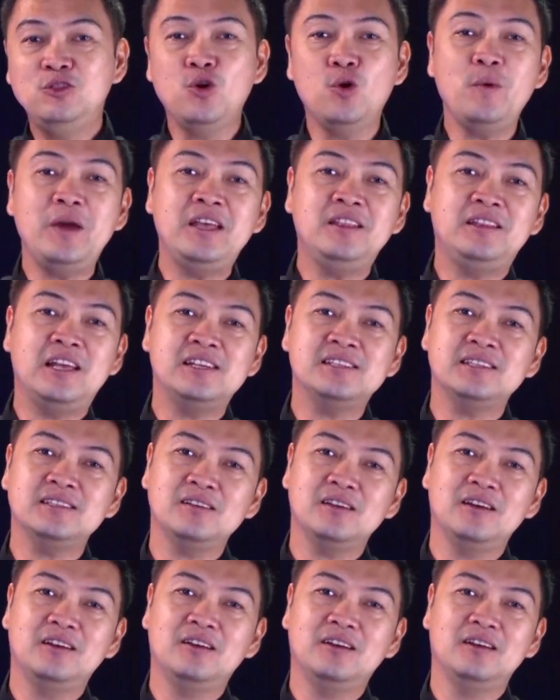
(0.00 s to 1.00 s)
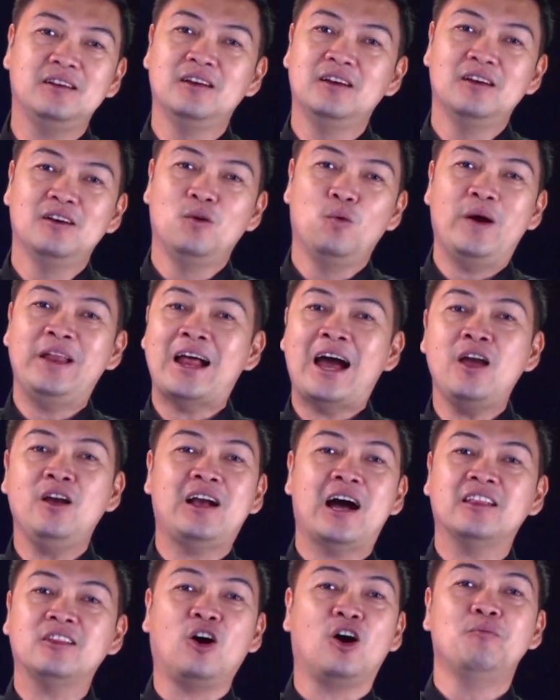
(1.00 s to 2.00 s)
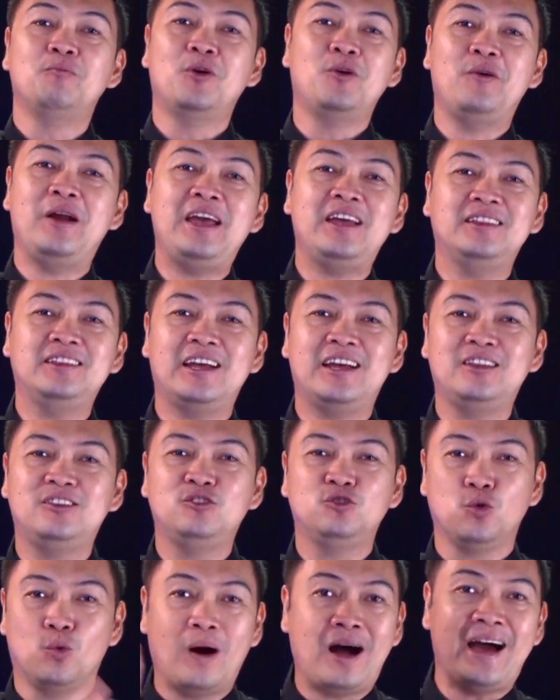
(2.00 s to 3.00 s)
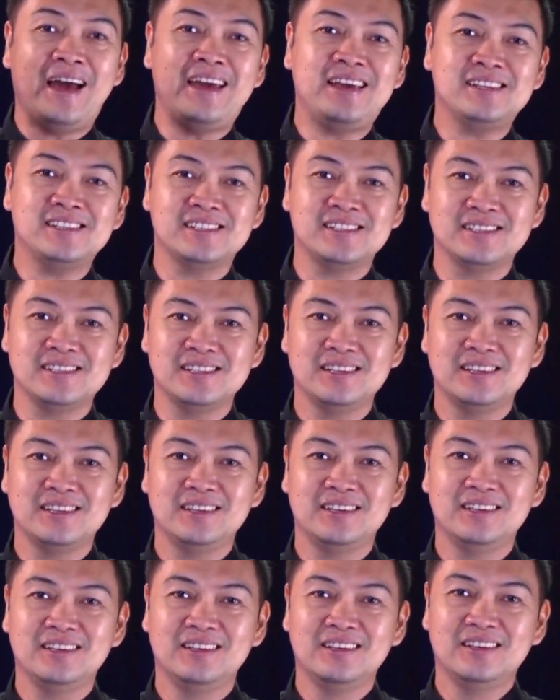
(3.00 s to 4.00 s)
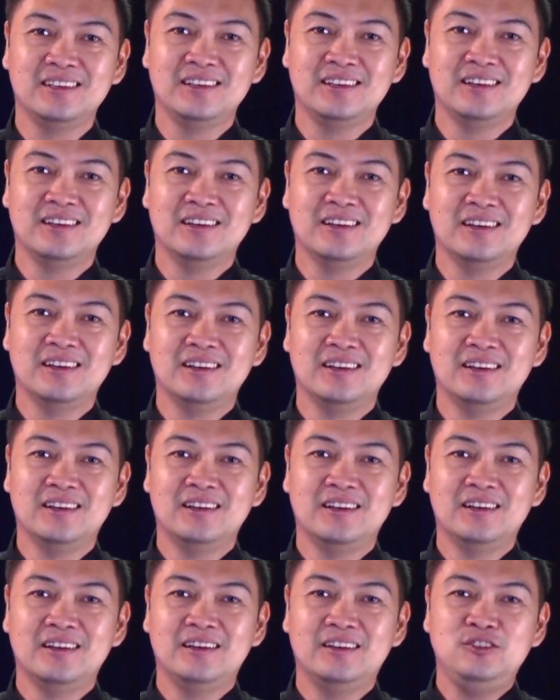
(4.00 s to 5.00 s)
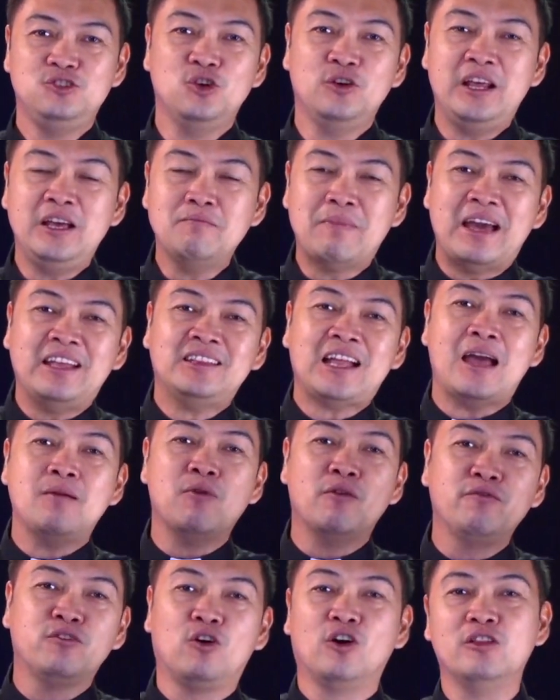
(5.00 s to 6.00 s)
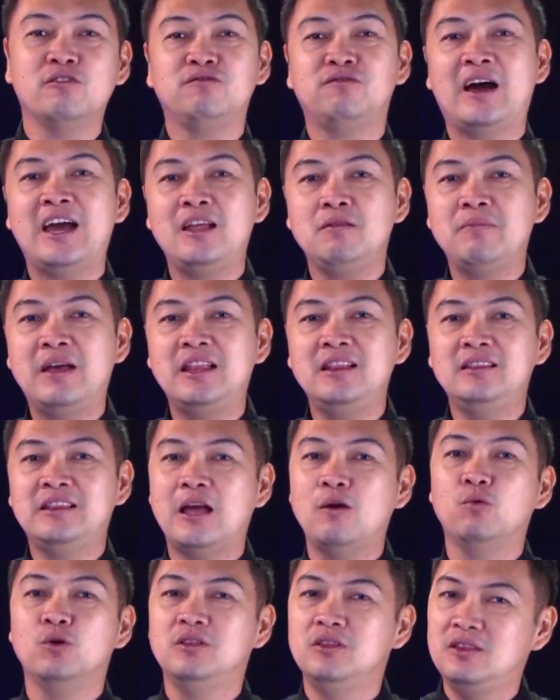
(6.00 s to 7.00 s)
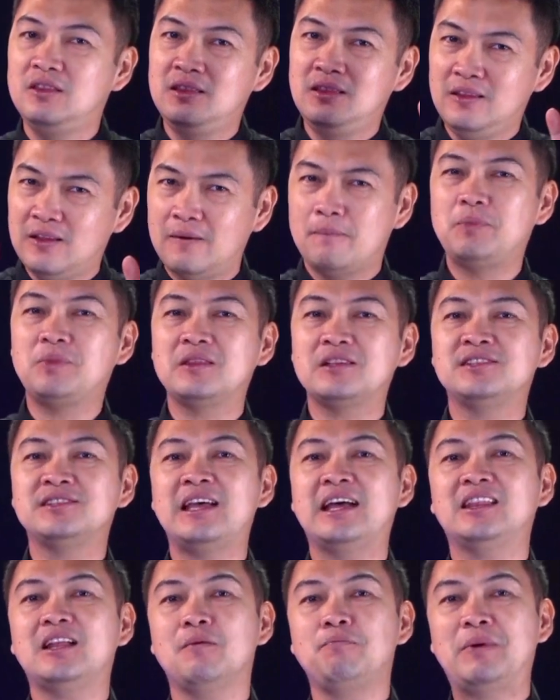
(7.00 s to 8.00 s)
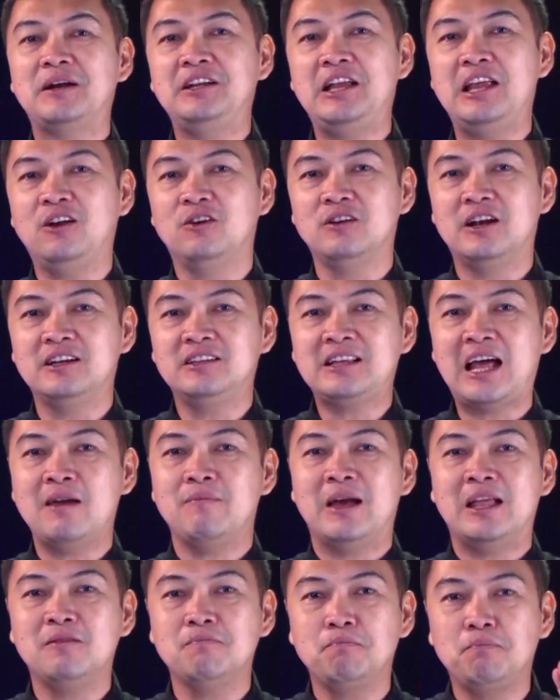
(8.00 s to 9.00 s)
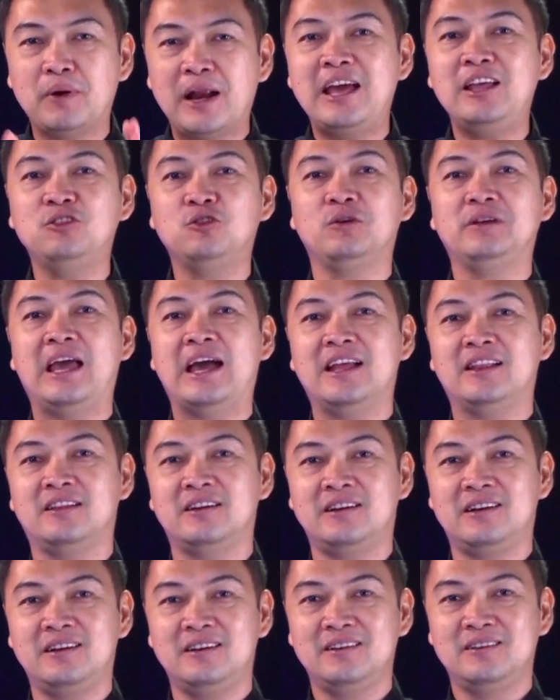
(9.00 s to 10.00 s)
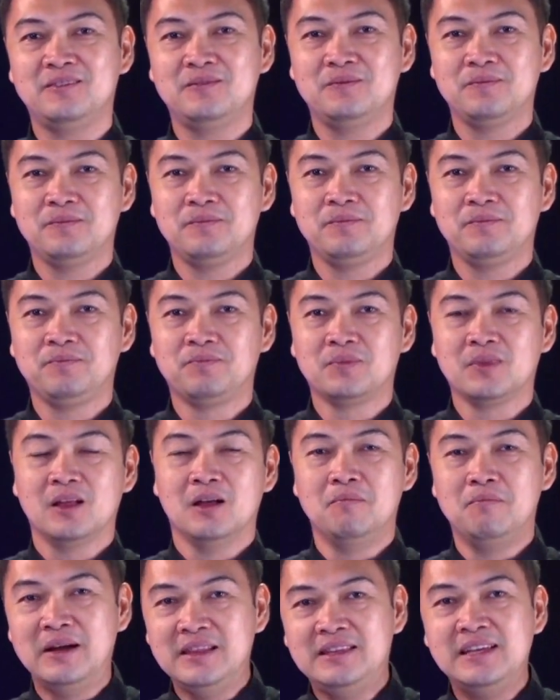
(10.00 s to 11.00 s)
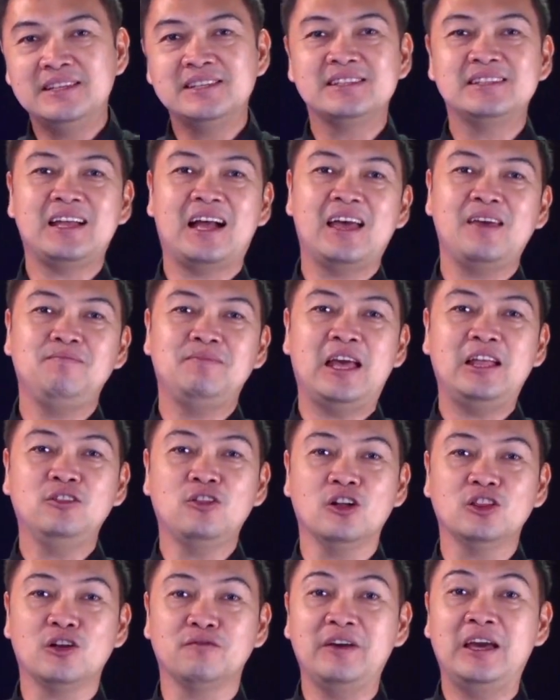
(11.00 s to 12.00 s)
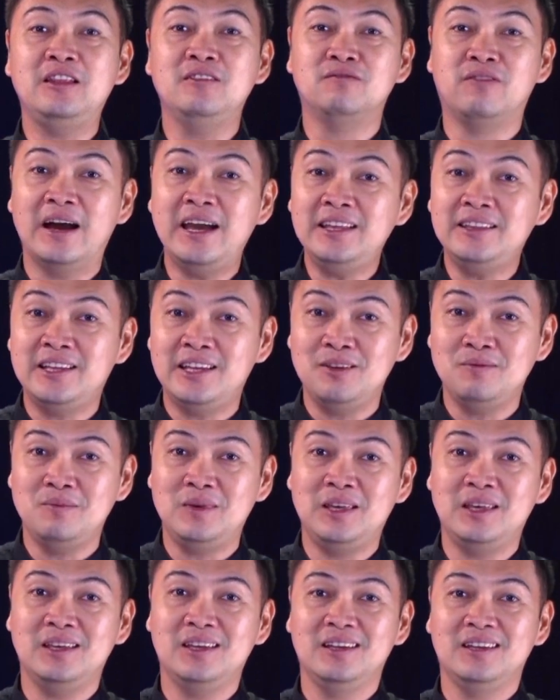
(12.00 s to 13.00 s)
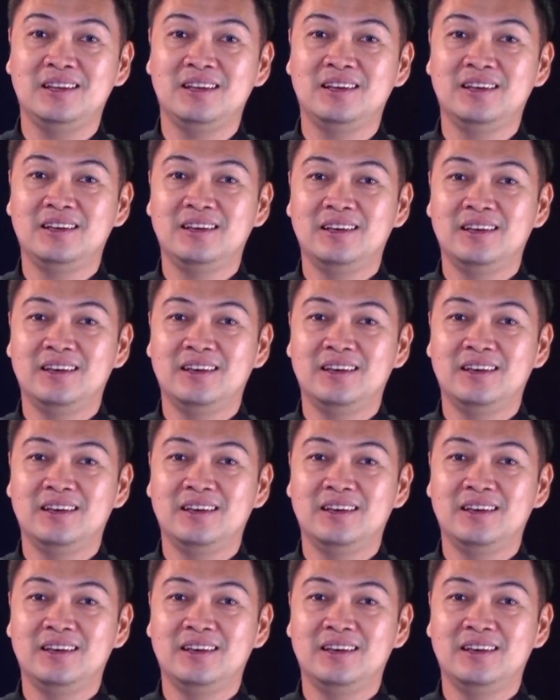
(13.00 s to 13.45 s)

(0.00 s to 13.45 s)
They've been doing this when I got operated twice. During my time of confinement, they would set a particular time and pray together. But this time, they thought of inviting me.